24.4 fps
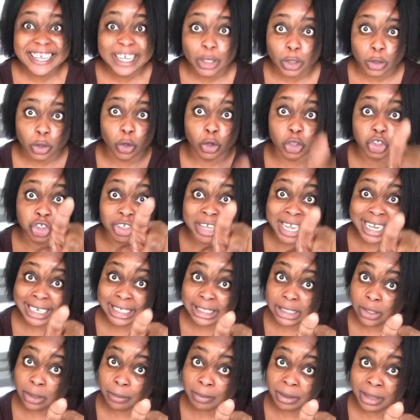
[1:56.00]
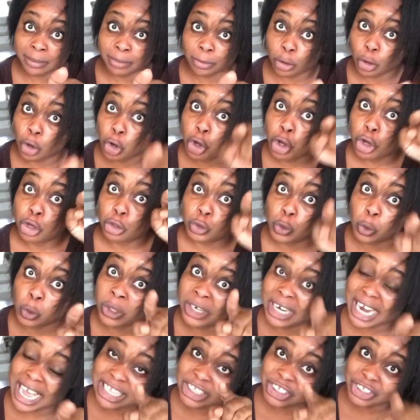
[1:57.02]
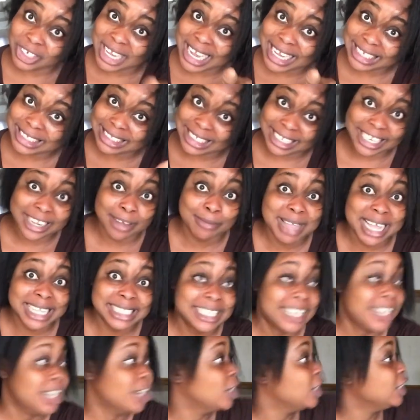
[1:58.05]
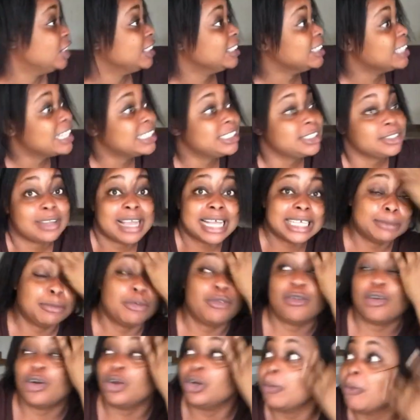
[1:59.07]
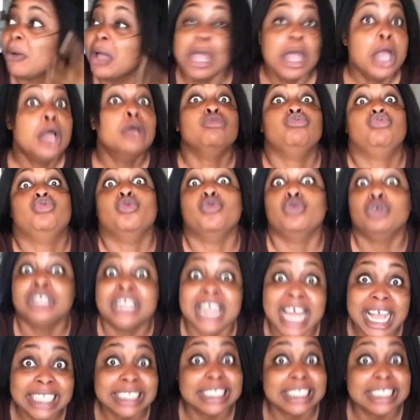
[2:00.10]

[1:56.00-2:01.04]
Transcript: Don't try this now, people. Do not try this. You may tell you Jesus Christ before them. Do not